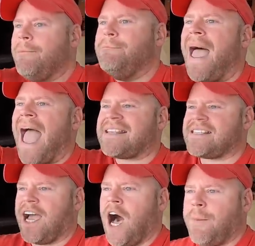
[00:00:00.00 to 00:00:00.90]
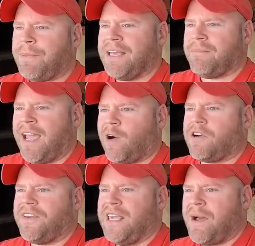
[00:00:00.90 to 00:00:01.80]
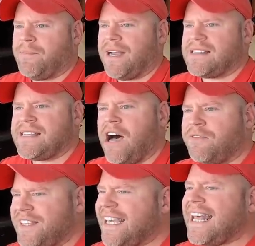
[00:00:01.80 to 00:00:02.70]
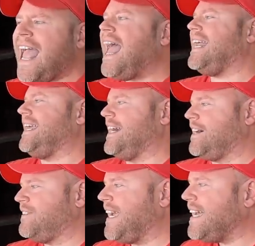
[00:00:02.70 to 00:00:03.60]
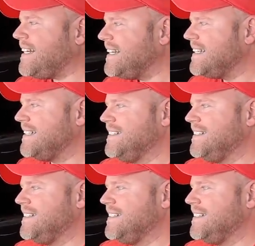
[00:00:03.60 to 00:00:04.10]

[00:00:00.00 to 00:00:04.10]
Mask up in my RV by myself. Get out of here, man.